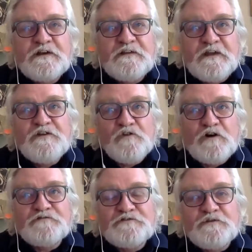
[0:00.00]
And
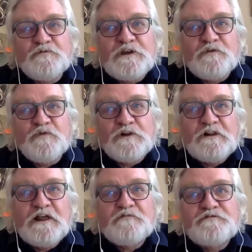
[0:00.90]
thereafter, we
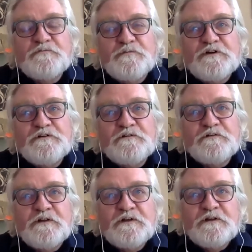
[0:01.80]
will have to build